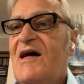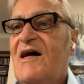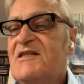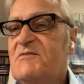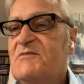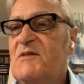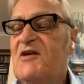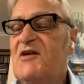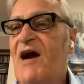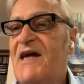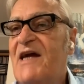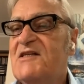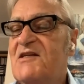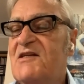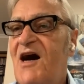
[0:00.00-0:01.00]
it's been
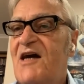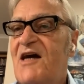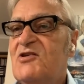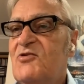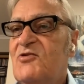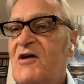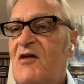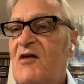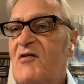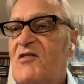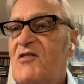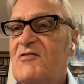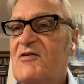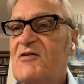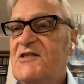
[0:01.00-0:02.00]
great tonight talking
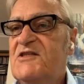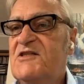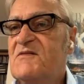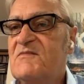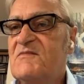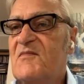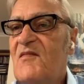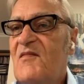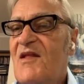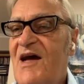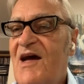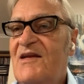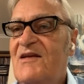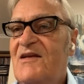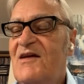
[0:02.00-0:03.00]
with you, Chris.
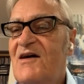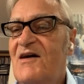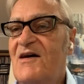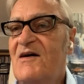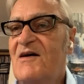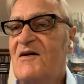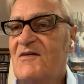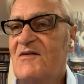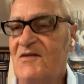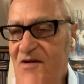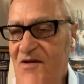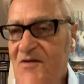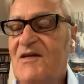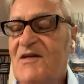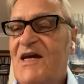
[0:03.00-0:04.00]
And uh,
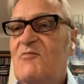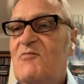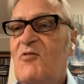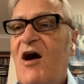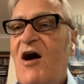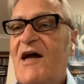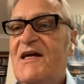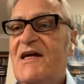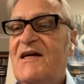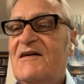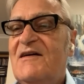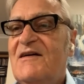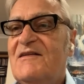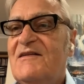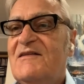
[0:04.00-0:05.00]
you know, keep
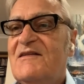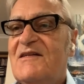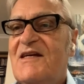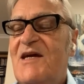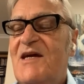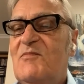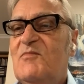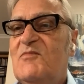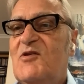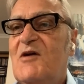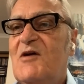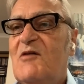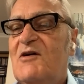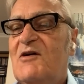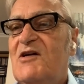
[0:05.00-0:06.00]
writing and keep
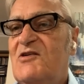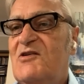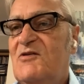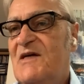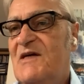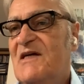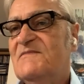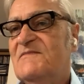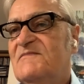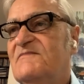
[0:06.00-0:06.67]
doing what you're doing.